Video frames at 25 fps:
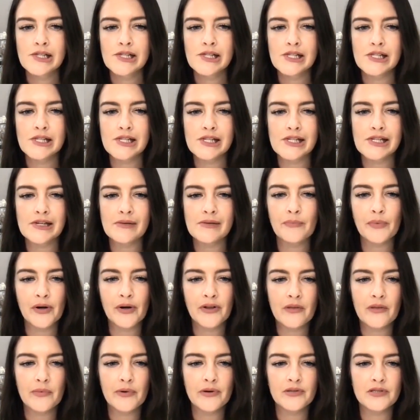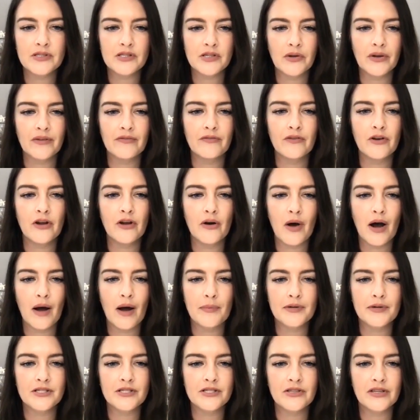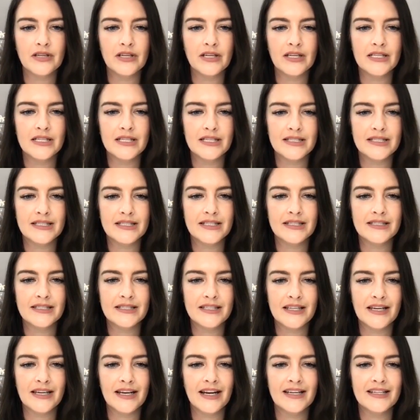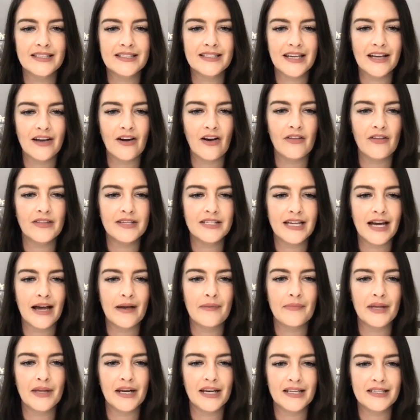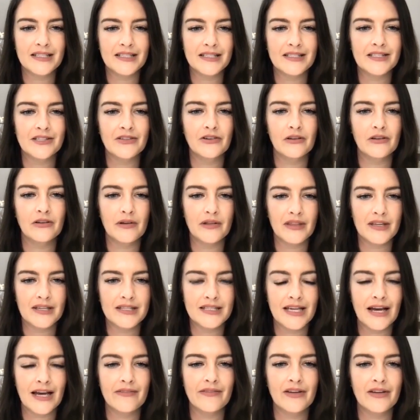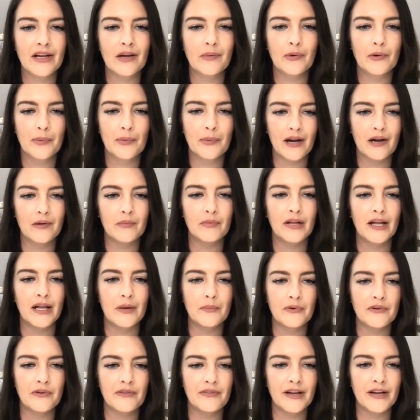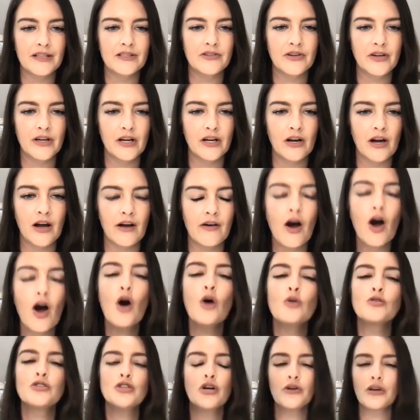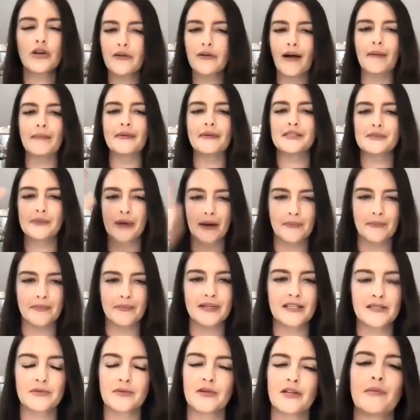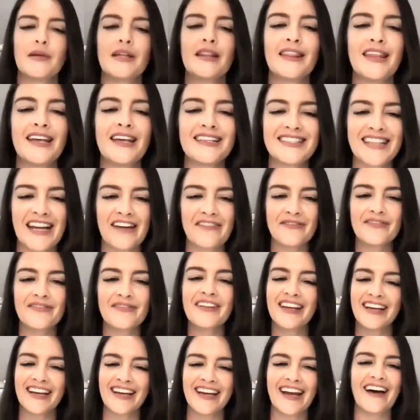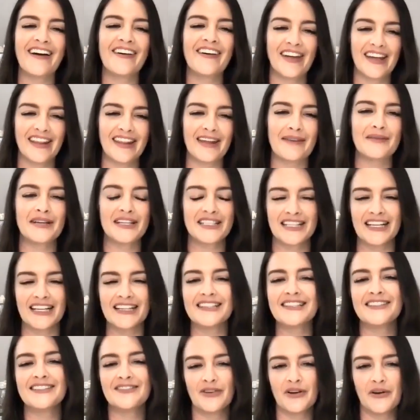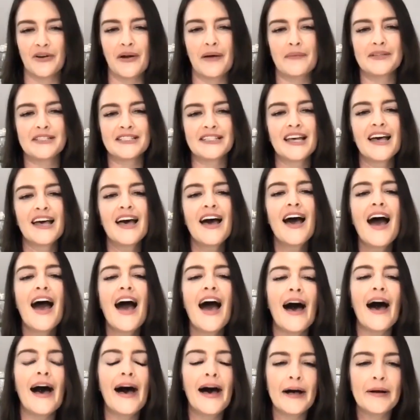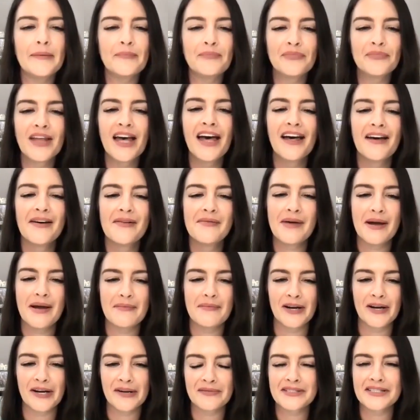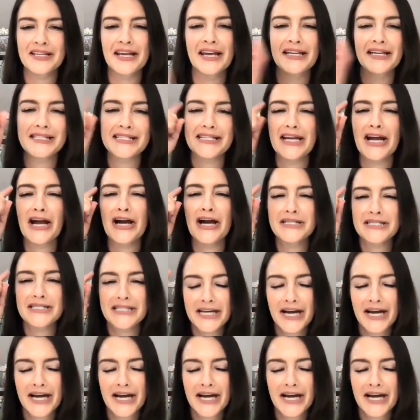Burn the boat so you have no opportunity to succeed. I say all the time that I disagree with this. Having a prepared plan provides greater Tony Robbins probably is what you mean. Thanks, Steph. Yeah. Okay, that makes sense. Tony Robbins. My brain was like TR.